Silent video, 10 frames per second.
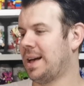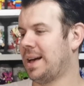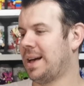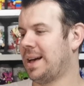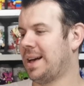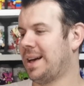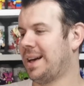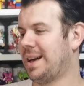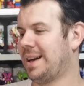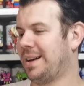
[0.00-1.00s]

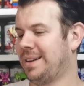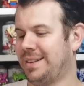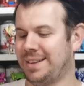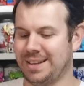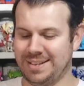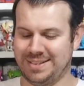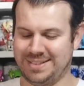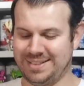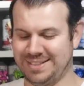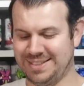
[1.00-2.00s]

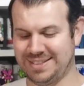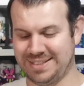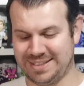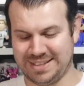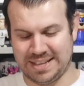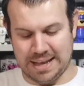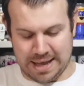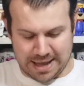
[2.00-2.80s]
(silent)